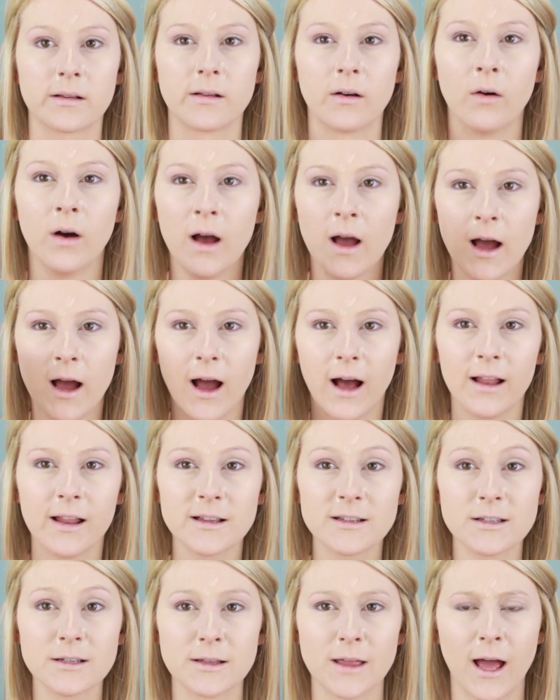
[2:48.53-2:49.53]
So I
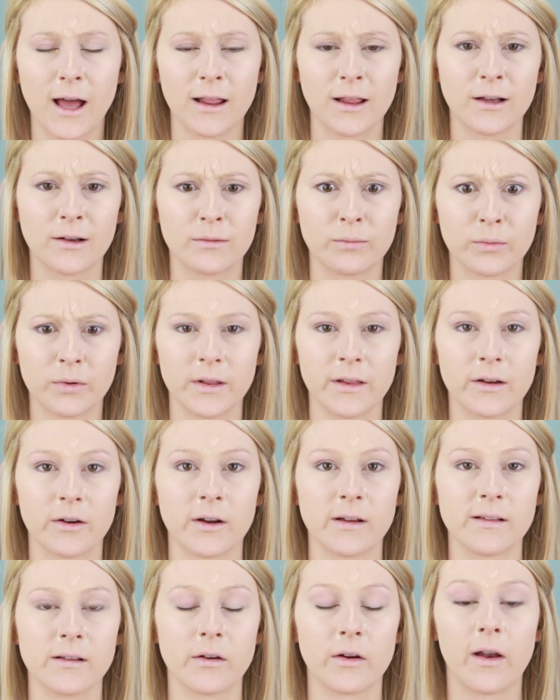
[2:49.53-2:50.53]
like to do that. I look really
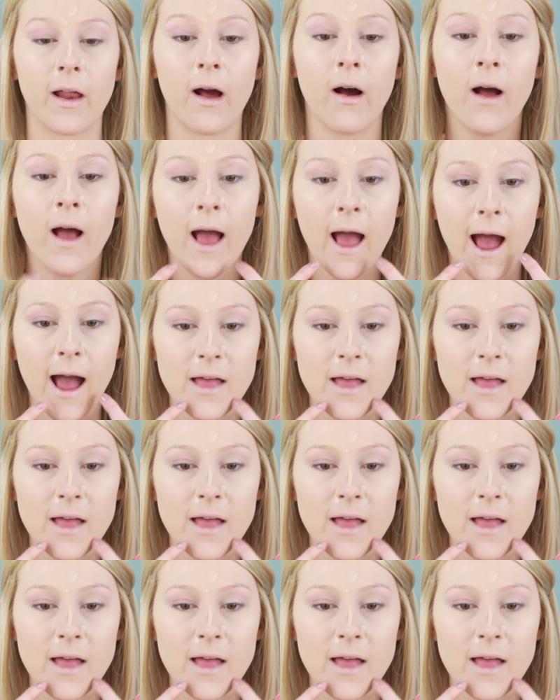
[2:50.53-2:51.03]
crazy right now.